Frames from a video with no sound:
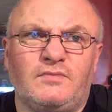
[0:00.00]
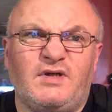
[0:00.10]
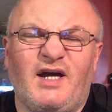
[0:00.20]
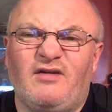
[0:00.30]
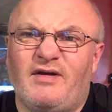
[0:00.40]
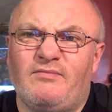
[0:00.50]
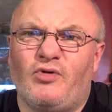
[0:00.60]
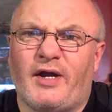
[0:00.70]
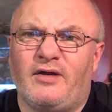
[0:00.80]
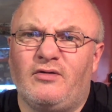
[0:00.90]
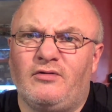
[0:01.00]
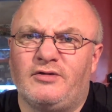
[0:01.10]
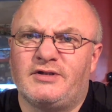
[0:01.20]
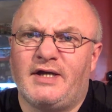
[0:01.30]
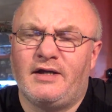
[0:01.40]
of like bright
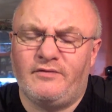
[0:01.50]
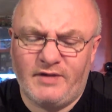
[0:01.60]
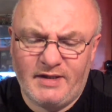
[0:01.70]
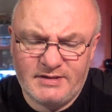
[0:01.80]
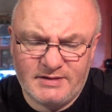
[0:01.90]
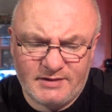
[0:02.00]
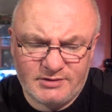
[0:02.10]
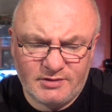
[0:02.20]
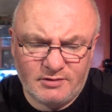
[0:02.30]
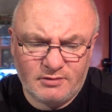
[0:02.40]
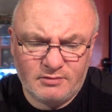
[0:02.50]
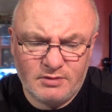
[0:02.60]
colours kind of thing, isn't it? So